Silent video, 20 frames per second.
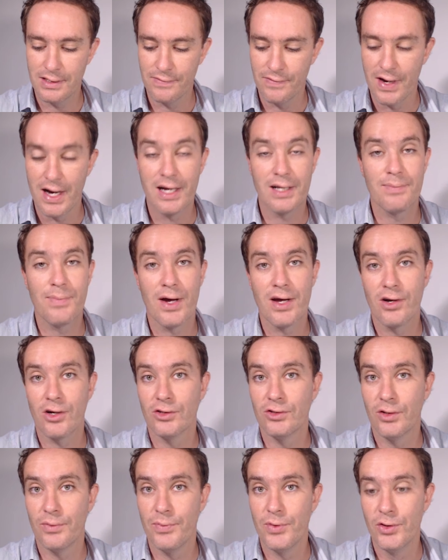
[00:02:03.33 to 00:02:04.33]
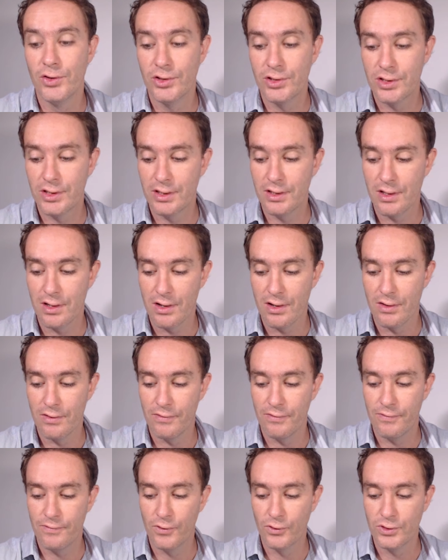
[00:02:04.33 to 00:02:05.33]
divided by contribution
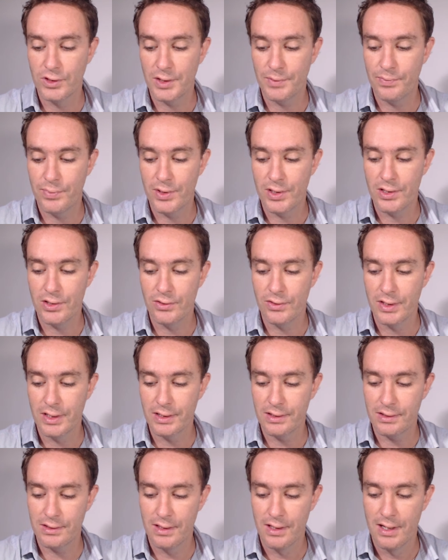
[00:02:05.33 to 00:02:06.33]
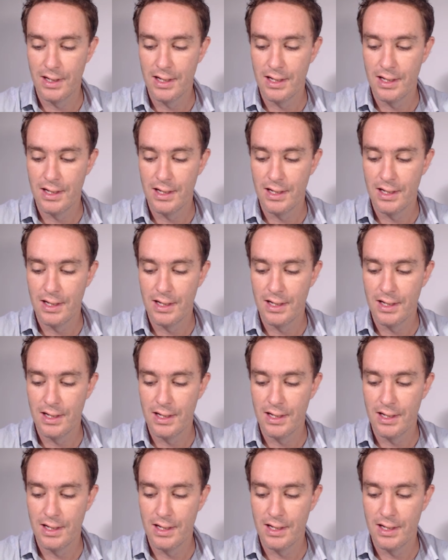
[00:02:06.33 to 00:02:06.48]
of 40 per unit.